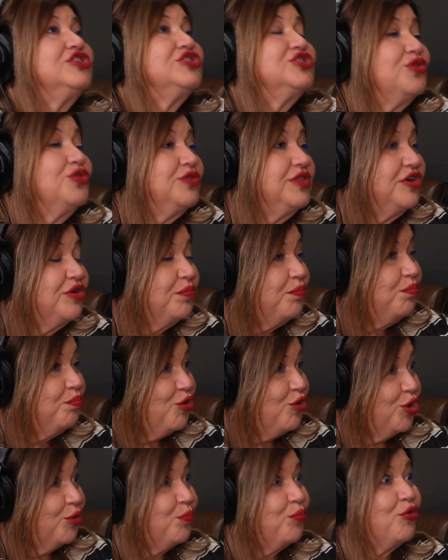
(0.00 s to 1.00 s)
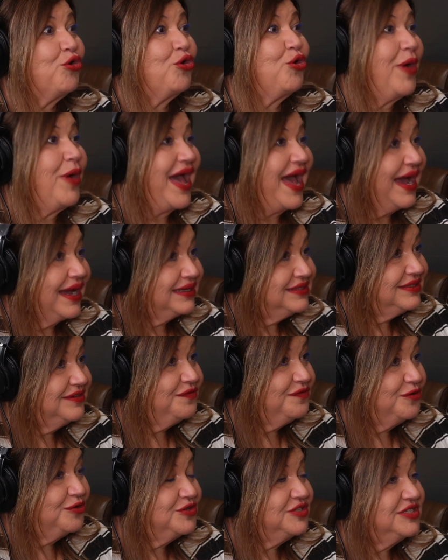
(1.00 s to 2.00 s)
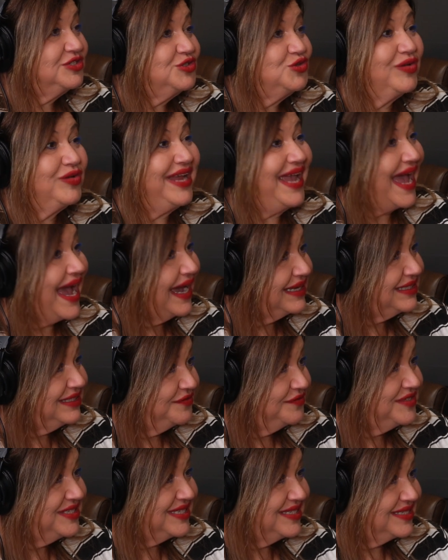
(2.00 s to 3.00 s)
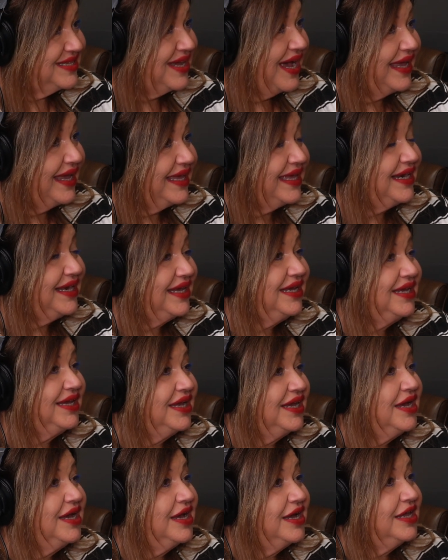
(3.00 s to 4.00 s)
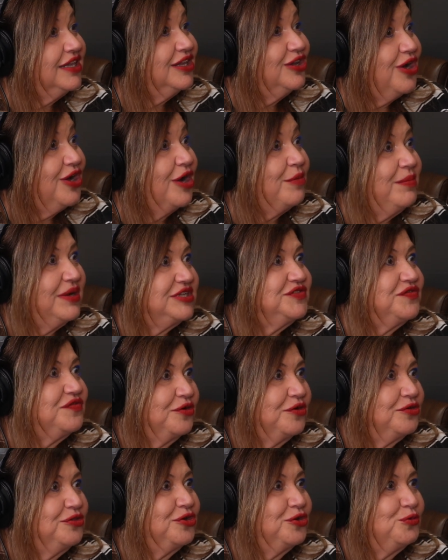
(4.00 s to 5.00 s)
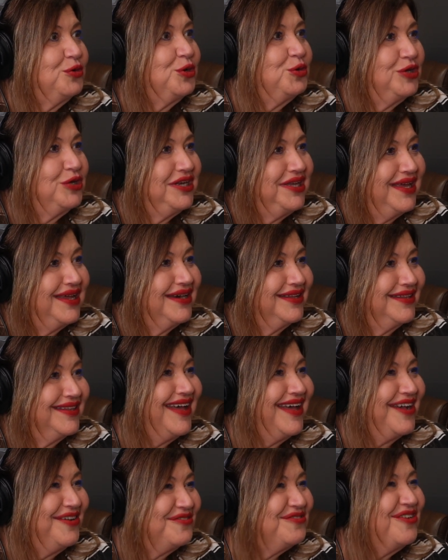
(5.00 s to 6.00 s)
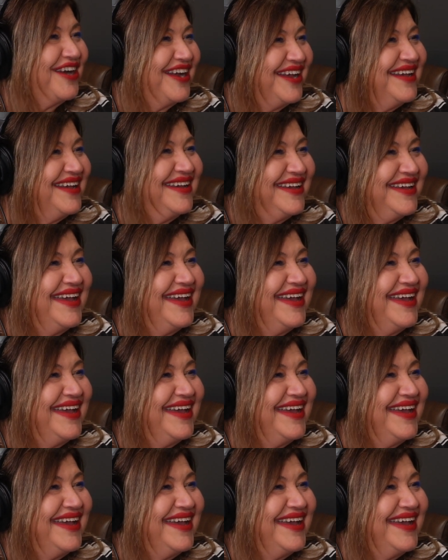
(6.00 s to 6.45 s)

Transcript: so they're more proactive versus reactive society. Yeah. Look how much further we would get in life, right?